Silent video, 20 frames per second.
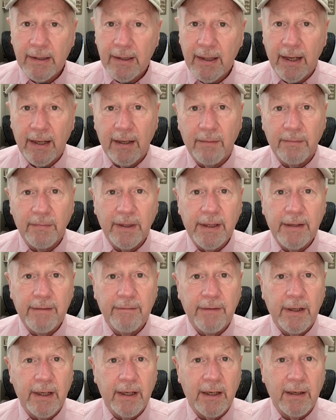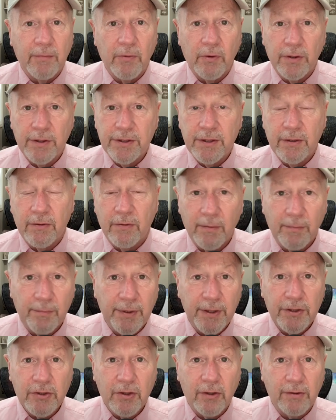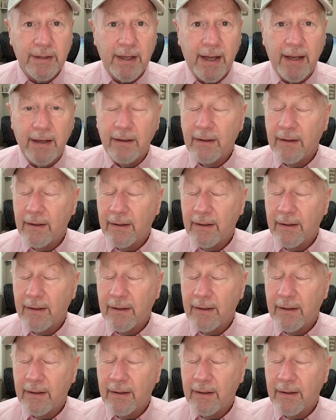and I'm leaving and I'm going to sit on the beach all day?